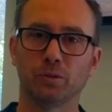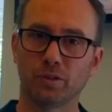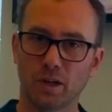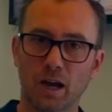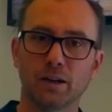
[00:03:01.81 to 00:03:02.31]
to
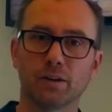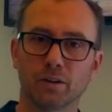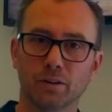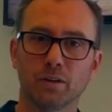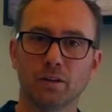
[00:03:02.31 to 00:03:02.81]
us, the
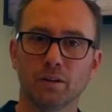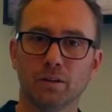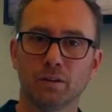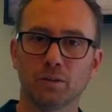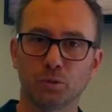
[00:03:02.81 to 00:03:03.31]
higher
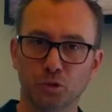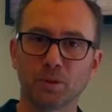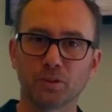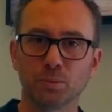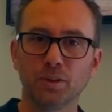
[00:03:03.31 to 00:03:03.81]
the
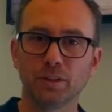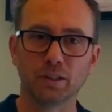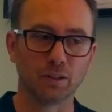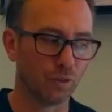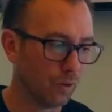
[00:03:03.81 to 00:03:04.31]
responsibility
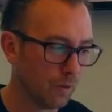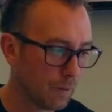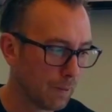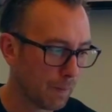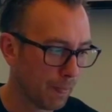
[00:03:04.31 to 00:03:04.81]
level.
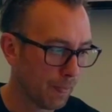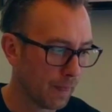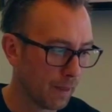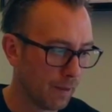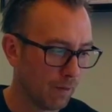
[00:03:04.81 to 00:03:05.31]

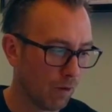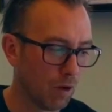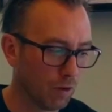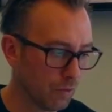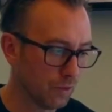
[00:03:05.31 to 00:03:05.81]

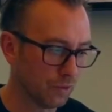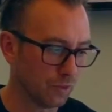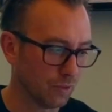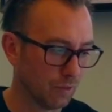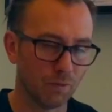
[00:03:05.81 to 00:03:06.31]
All of this
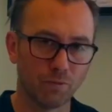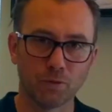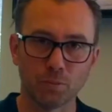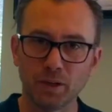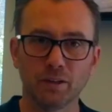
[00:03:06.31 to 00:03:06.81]
is
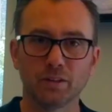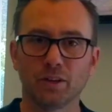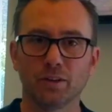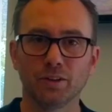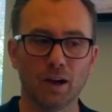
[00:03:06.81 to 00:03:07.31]
for me to
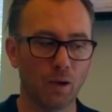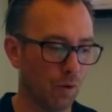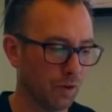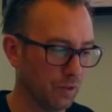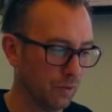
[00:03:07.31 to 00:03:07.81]
tell you, I
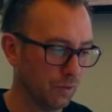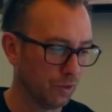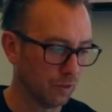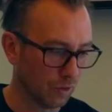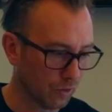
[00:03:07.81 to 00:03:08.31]
want you
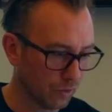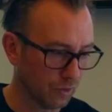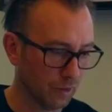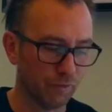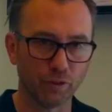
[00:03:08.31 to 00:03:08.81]
to learn
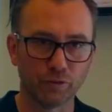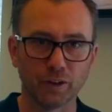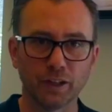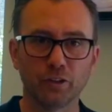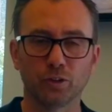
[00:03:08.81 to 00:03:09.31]
to live your
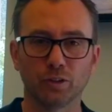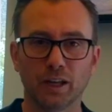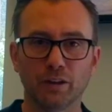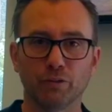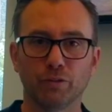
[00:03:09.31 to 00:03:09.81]
financial
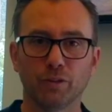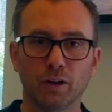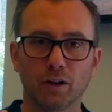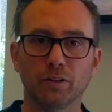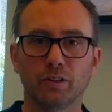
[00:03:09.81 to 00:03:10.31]
life
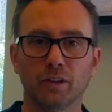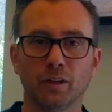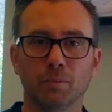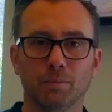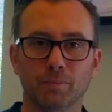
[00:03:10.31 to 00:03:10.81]
unto
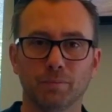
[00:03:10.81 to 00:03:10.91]
Him.